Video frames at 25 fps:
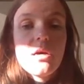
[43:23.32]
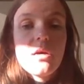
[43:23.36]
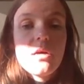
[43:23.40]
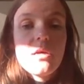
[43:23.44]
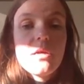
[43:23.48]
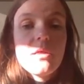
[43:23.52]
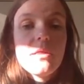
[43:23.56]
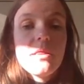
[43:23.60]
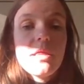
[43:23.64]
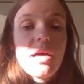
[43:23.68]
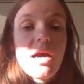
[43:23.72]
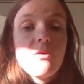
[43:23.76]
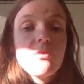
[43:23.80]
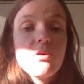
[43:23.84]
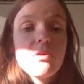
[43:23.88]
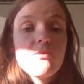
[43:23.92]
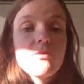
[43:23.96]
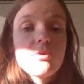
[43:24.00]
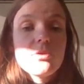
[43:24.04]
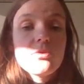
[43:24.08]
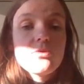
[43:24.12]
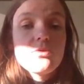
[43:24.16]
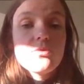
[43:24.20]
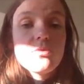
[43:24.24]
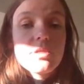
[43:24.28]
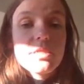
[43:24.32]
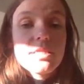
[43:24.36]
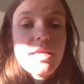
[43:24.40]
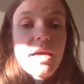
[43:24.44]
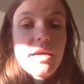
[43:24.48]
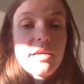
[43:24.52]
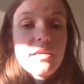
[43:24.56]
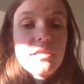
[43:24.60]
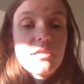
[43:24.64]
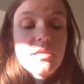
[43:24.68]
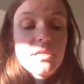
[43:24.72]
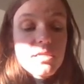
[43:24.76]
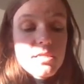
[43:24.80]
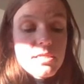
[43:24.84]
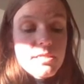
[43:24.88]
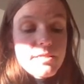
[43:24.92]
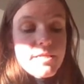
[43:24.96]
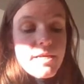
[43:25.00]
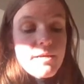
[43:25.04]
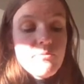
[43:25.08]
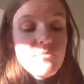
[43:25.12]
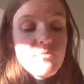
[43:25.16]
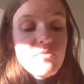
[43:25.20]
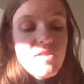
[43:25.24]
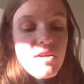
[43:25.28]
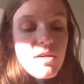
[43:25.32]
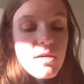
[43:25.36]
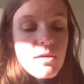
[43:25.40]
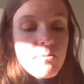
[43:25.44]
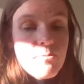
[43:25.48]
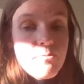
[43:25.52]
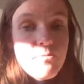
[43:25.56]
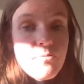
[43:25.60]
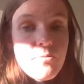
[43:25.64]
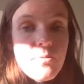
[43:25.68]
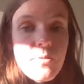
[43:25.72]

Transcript: Now we will do exactly the same thing,